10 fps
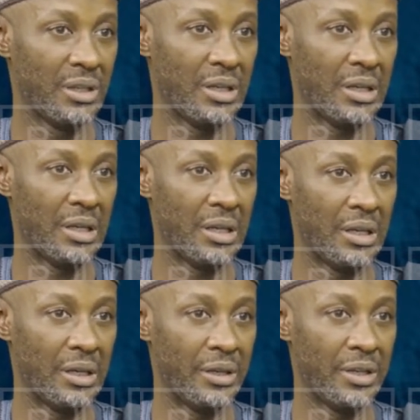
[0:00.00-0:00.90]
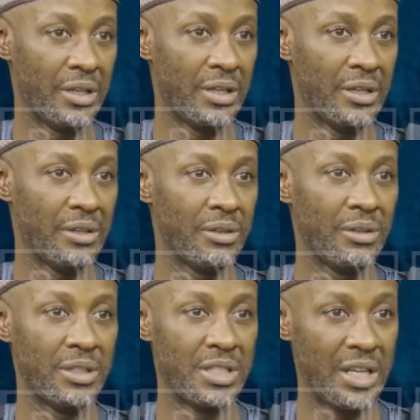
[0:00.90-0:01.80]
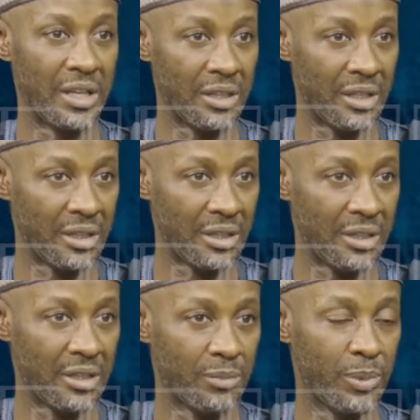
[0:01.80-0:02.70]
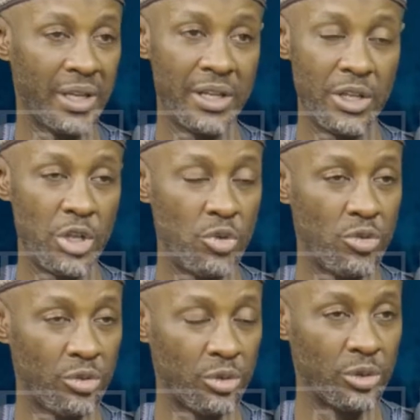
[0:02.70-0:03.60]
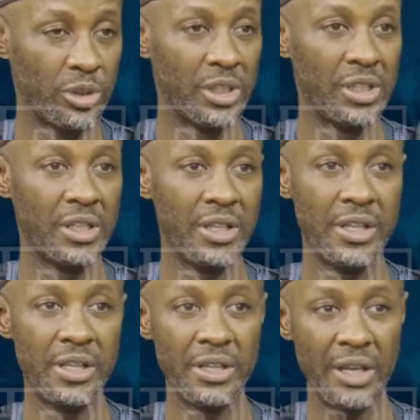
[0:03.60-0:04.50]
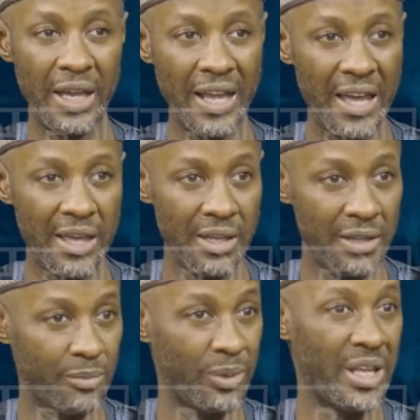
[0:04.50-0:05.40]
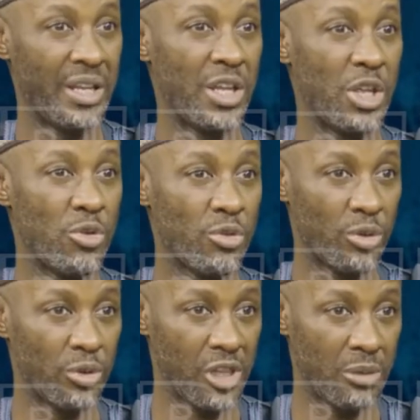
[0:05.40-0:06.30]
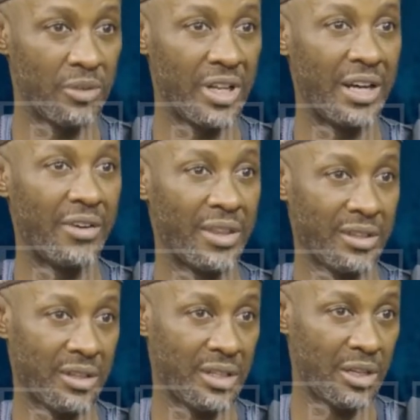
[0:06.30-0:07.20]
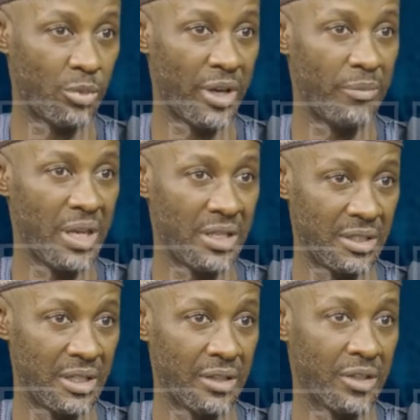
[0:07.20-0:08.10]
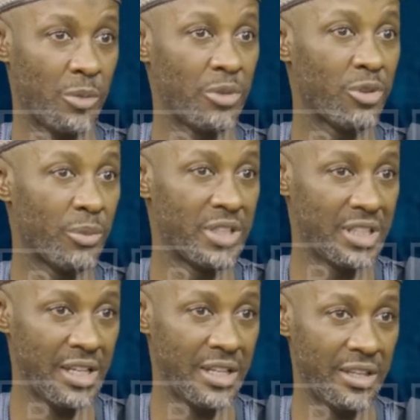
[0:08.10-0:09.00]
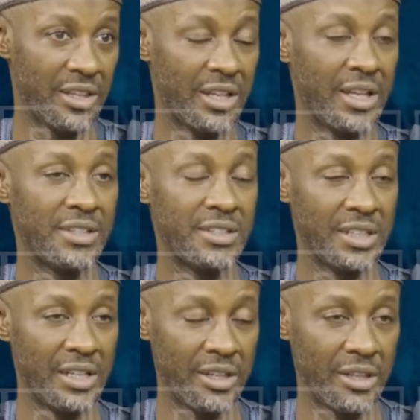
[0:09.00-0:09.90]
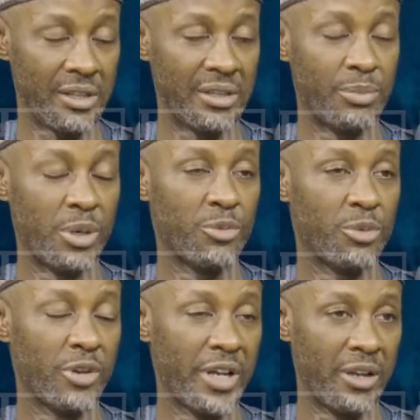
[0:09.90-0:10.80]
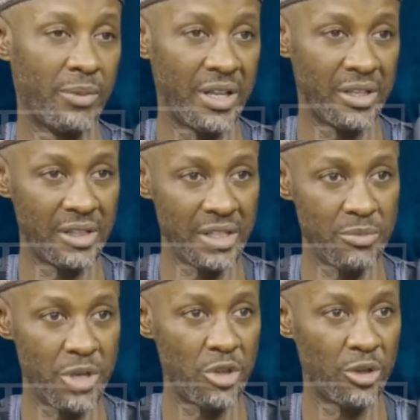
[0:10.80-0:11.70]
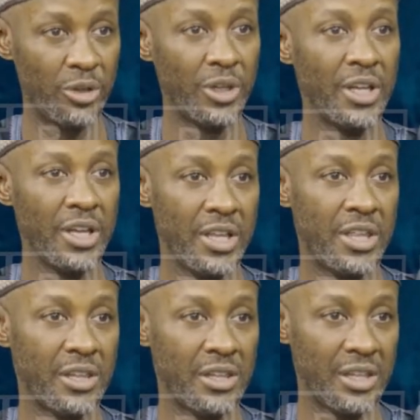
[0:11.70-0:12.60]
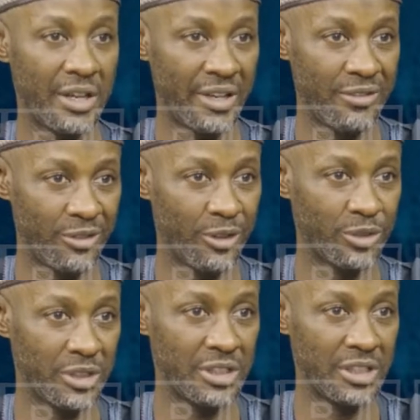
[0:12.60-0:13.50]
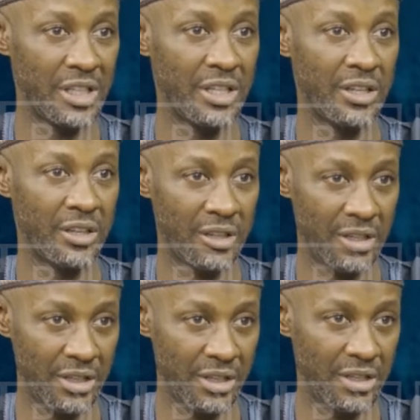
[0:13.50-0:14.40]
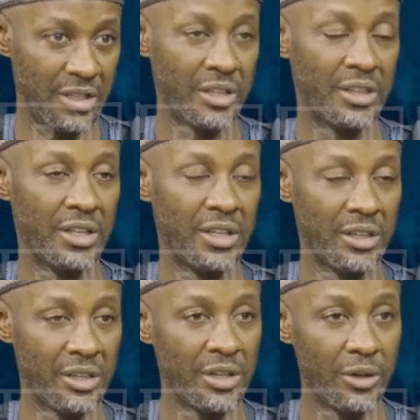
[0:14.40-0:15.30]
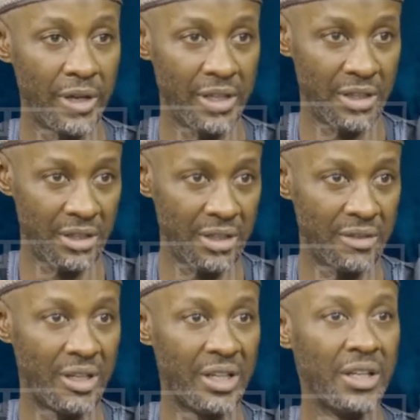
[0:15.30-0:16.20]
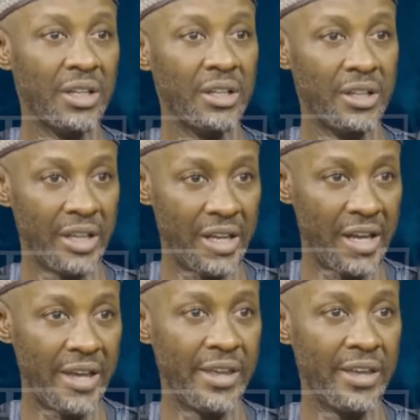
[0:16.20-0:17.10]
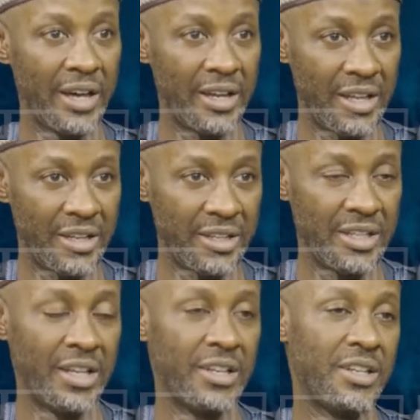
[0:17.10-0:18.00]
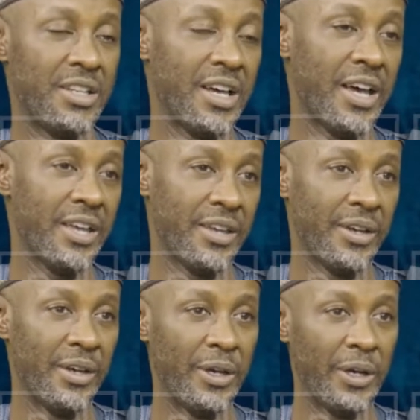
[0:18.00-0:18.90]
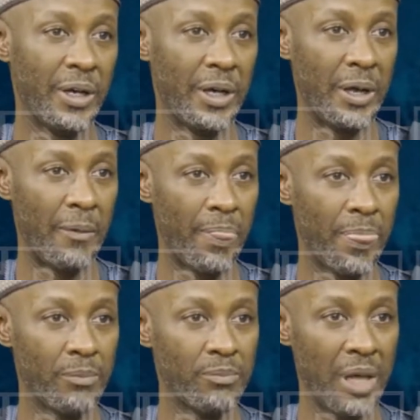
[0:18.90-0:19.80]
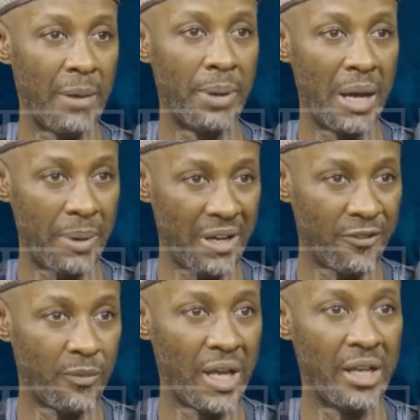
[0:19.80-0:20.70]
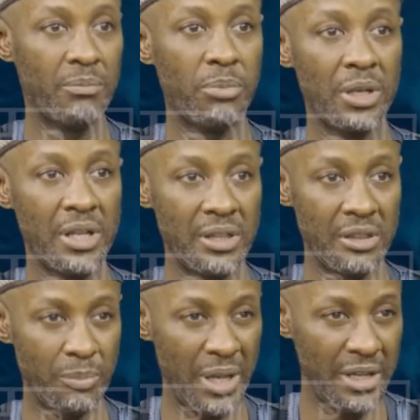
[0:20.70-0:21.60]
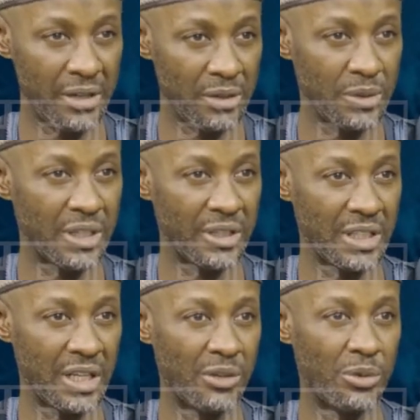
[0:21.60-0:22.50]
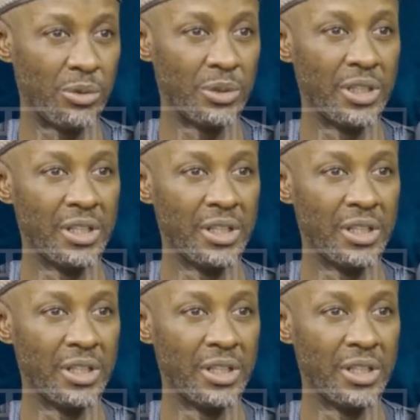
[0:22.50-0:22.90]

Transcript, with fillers: Mm. Uh, the D S S is playing a huge role. The N I A is playing a huge role. Some of the arrests that were made is mm. coming from intelligence, and that intelligence is pro provided by the three major agencies that are involved in intelligence, the mm. D S S, or S S S rather, the N I A, N I A. And then the, D the D I A. That's right. Um, apart from that, the police is playing its own critical role.